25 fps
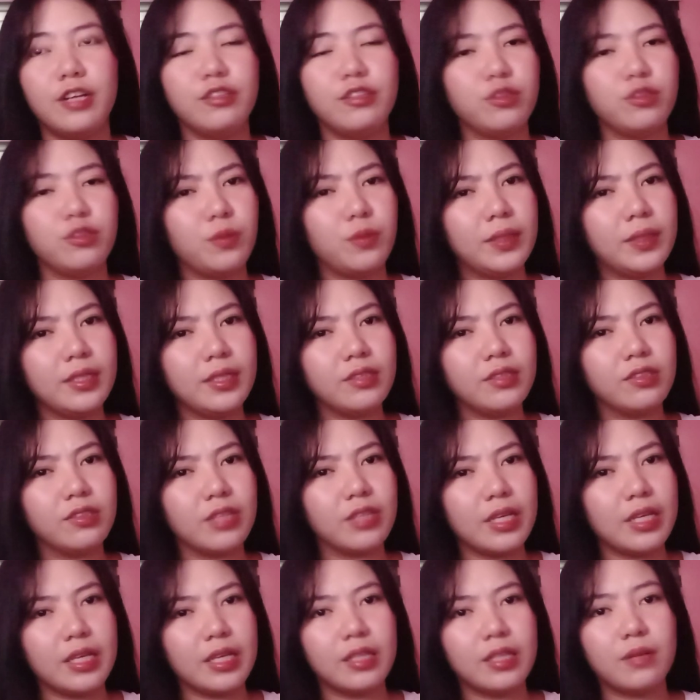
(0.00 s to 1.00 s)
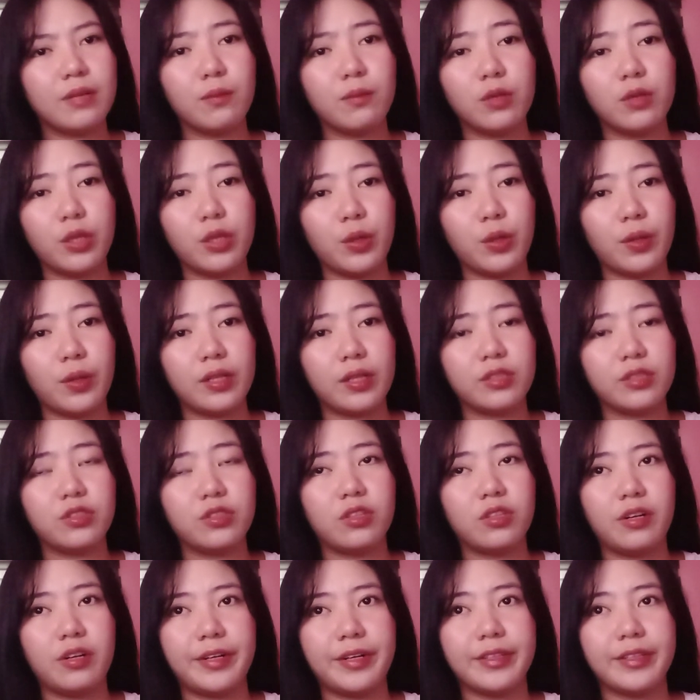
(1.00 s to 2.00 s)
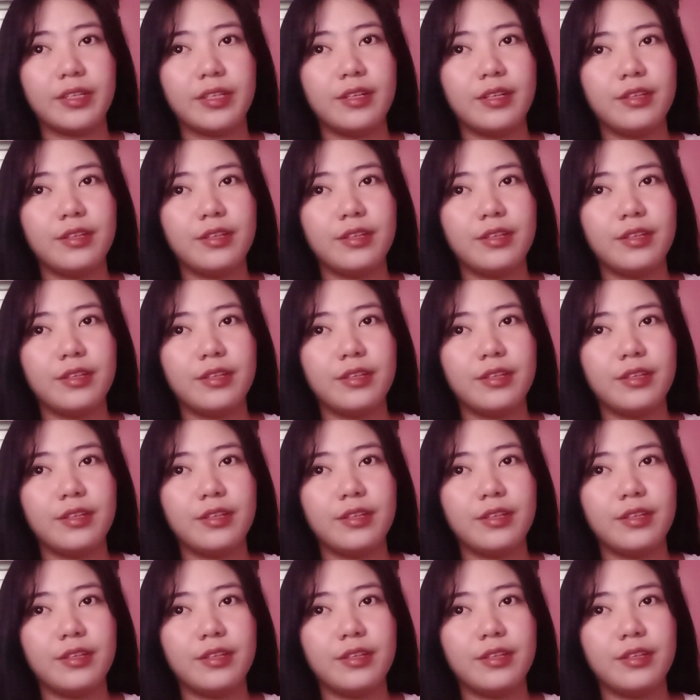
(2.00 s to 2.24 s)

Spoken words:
So what is KWL chart?